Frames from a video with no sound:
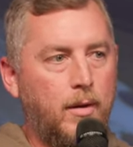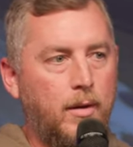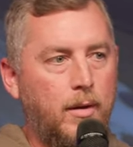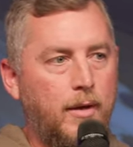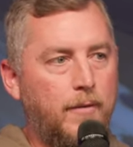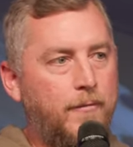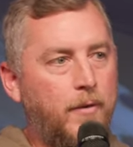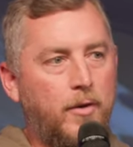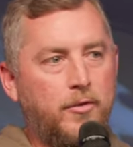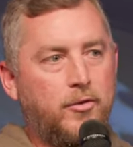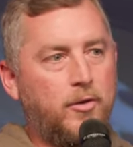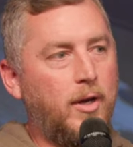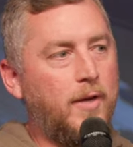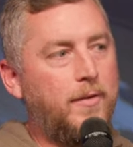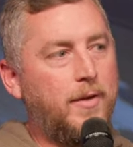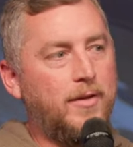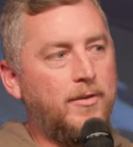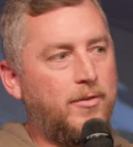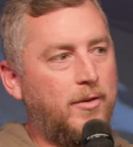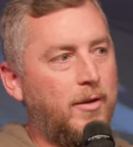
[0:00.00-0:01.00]
In First
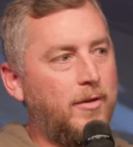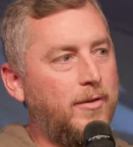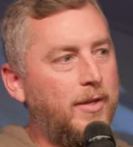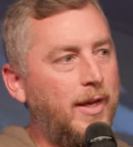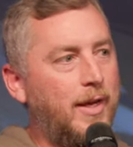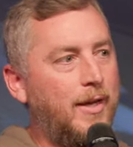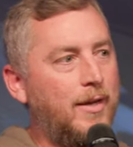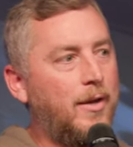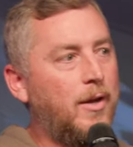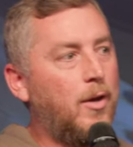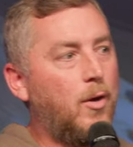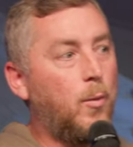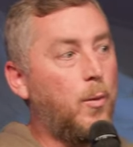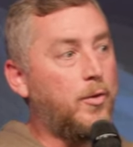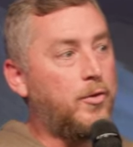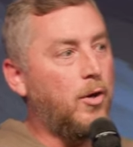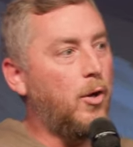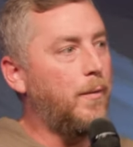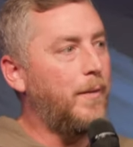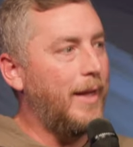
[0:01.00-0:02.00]
Corinthians thirteen, we're
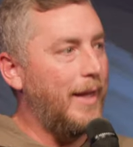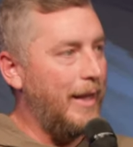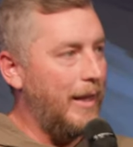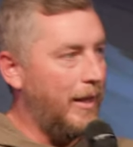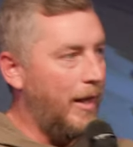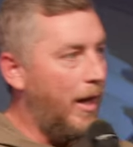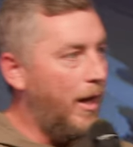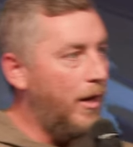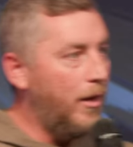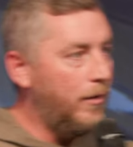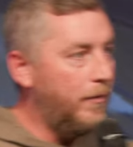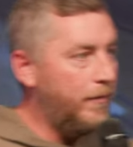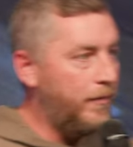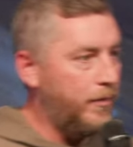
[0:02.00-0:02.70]
told that love,